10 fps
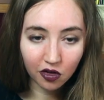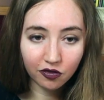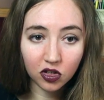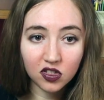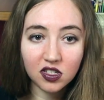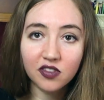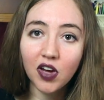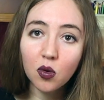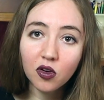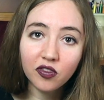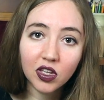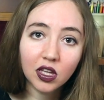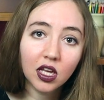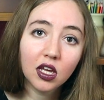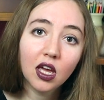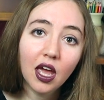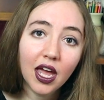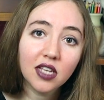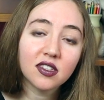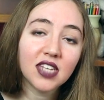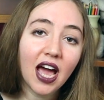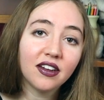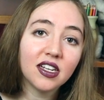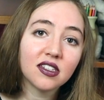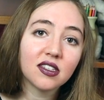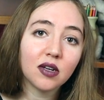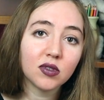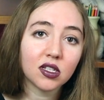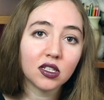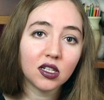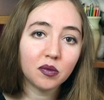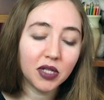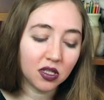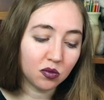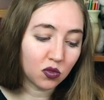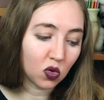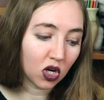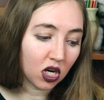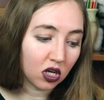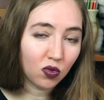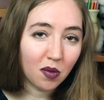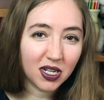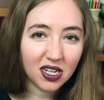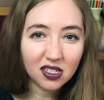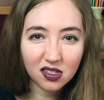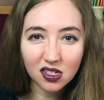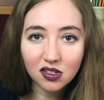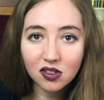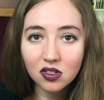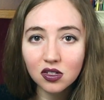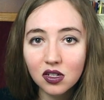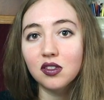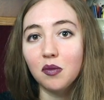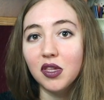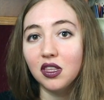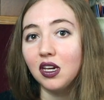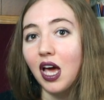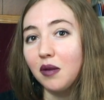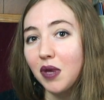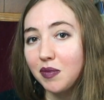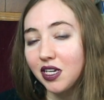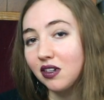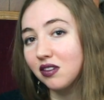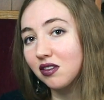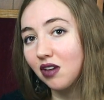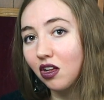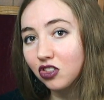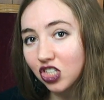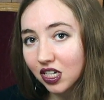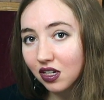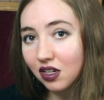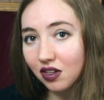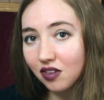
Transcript: Versus if I were feeling a sadness that was a little bit more reminiscent, something that had maybe a nostalgic